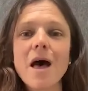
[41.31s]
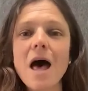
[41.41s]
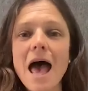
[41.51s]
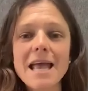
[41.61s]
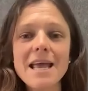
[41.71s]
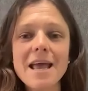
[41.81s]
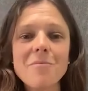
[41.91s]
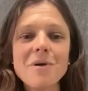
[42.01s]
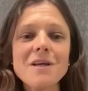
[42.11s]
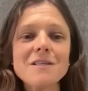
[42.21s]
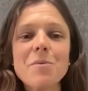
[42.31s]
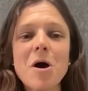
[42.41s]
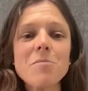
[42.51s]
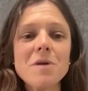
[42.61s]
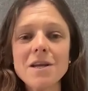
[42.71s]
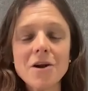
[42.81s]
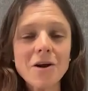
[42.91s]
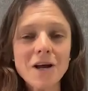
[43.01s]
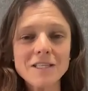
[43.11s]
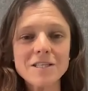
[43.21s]
IAM is about meeting our
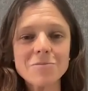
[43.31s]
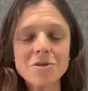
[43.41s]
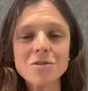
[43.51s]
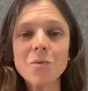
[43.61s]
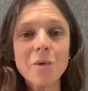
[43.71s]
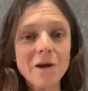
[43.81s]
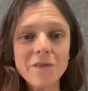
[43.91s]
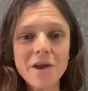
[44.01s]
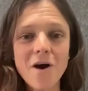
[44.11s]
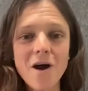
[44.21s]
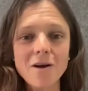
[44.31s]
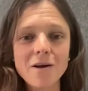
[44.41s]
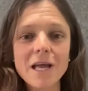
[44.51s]
customers where they are,